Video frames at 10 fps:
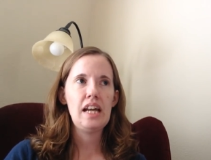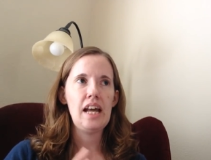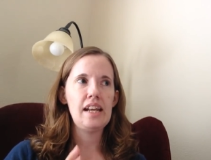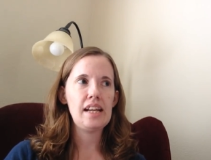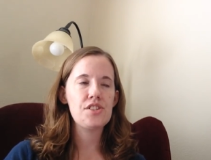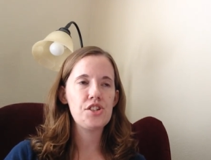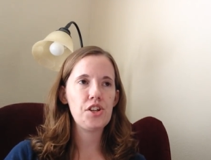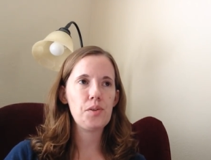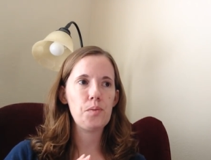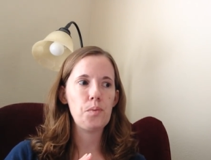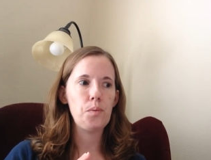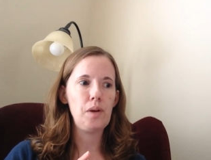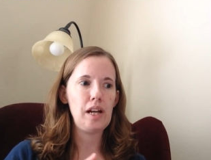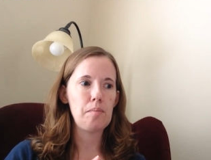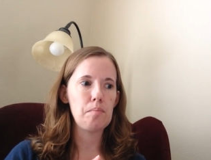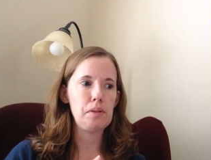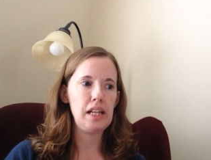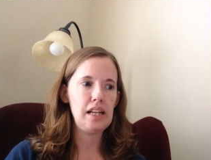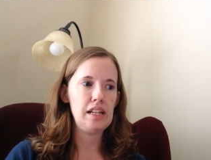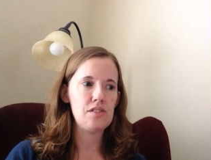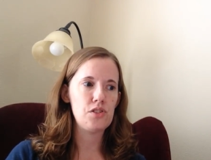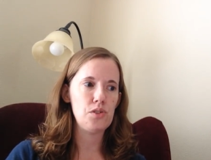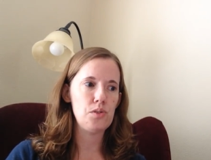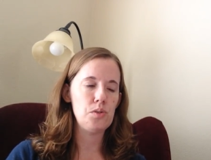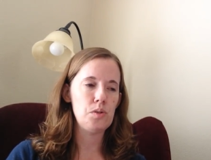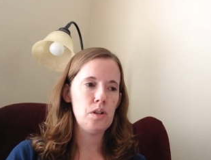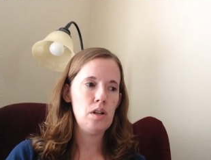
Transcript: And next year, when I'm planning to